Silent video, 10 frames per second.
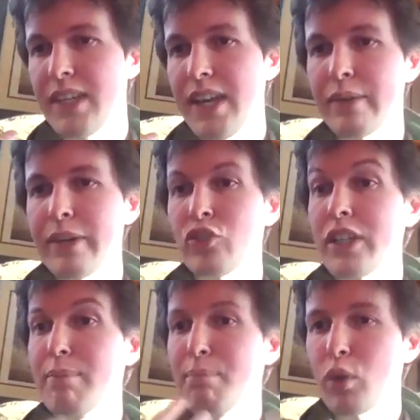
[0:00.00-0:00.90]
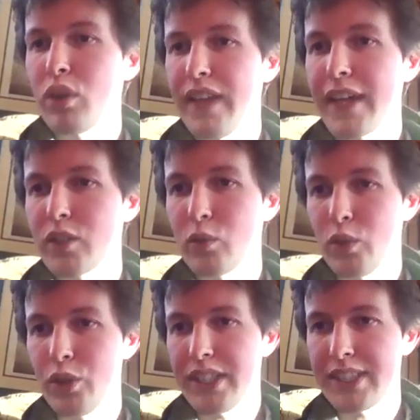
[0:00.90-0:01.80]
And now I try to model that
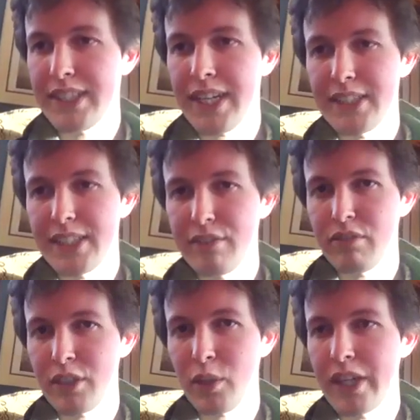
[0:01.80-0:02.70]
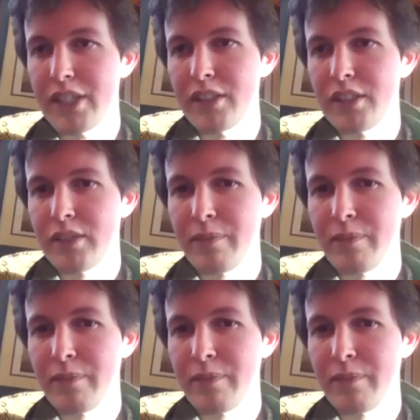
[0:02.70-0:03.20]
using a stochastic differential equation